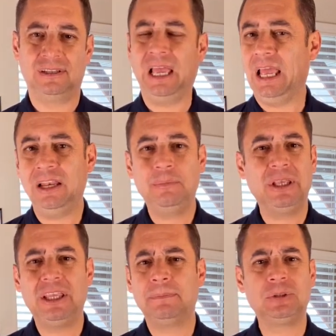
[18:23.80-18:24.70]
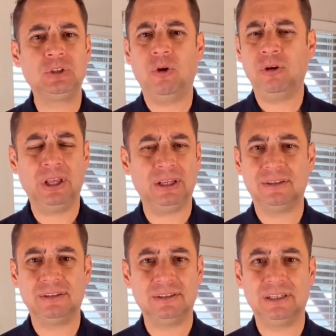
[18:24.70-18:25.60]
The enemy keeps
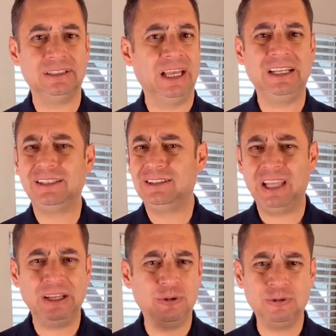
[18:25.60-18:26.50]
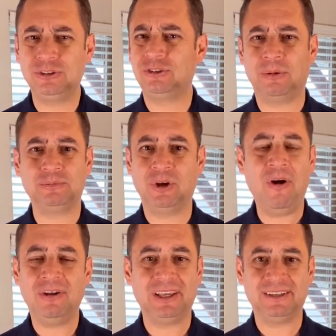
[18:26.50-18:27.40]
talking, and they don't stop
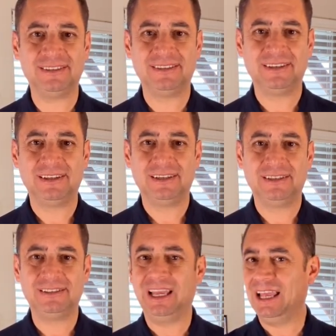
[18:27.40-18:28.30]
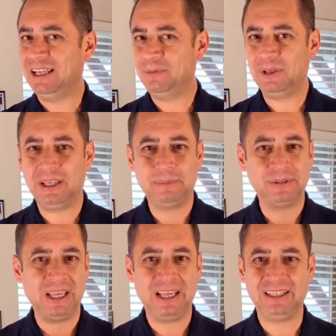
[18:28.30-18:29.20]
talking. The enemy
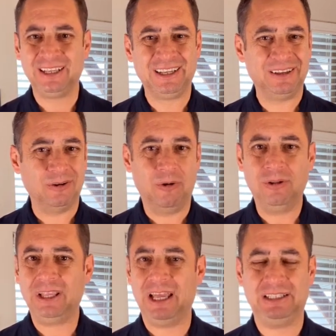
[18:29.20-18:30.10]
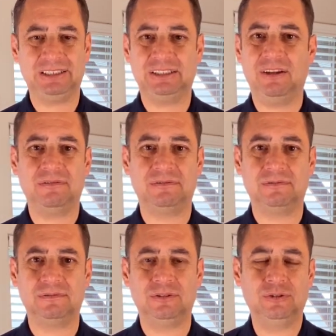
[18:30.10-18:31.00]
keeps saying all kind of
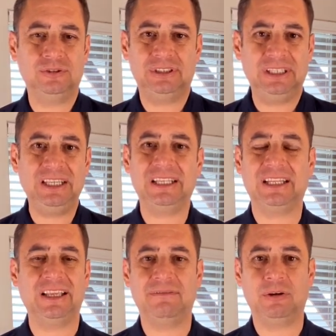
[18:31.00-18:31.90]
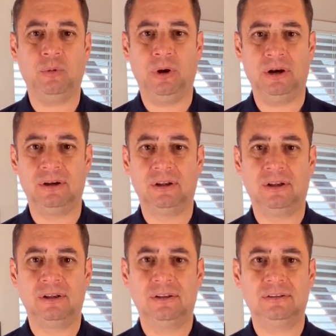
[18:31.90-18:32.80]
stuff. You see that everywhere.
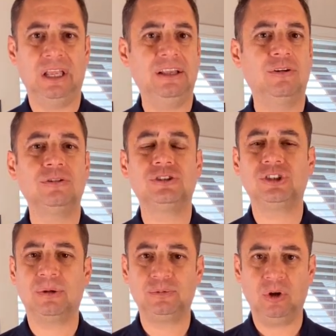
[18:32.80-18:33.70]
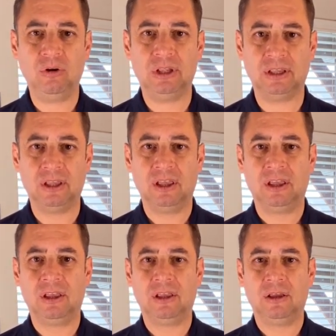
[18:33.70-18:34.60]
They don't stop talking.
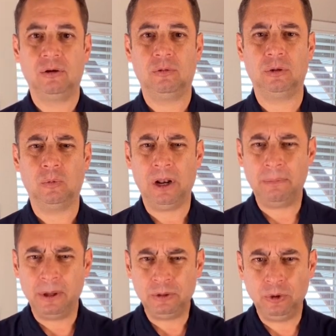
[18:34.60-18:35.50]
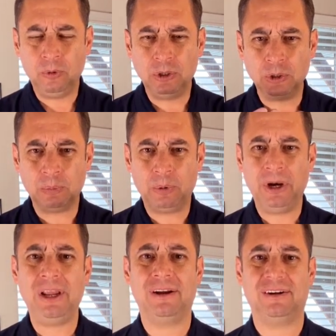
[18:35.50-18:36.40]
Well, what about you and your
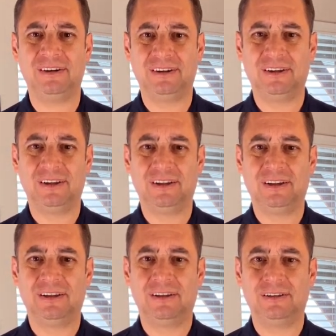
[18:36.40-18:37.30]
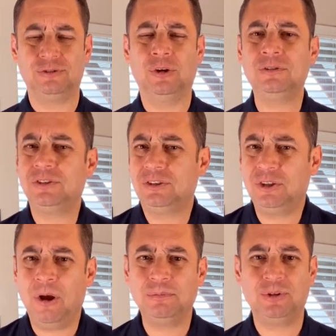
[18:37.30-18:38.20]
prayer? Don't
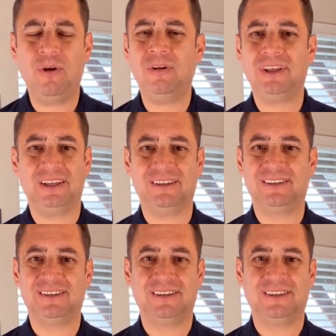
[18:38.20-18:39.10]
stop talking.